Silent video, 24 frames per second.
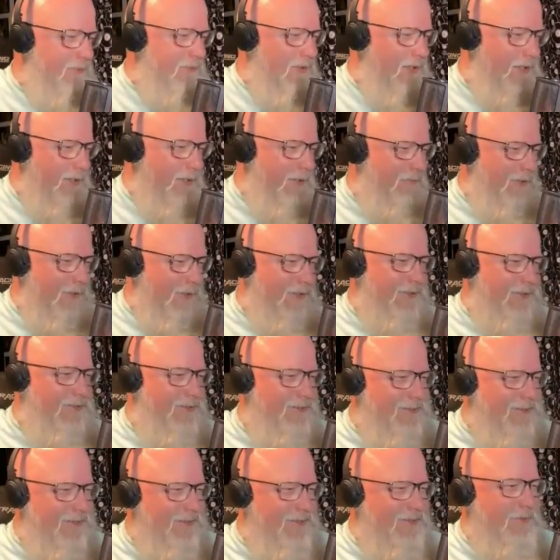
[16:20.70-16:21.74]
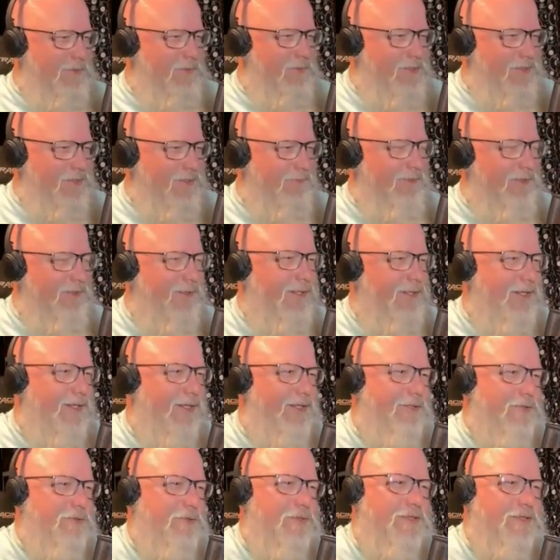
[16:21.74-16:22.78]
the butter, but it's always something kind
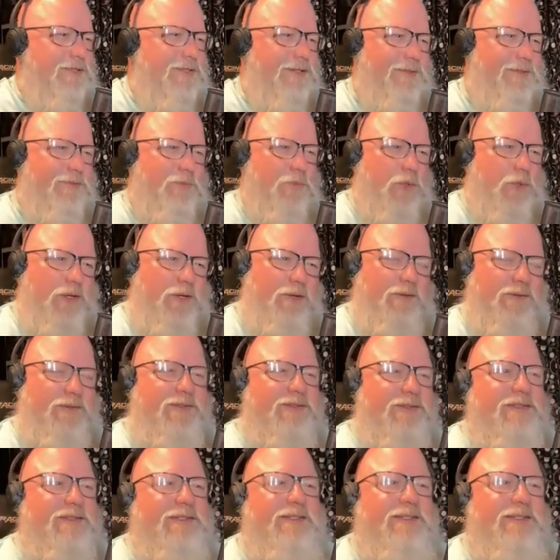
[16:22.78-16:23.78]
of interesting and weird.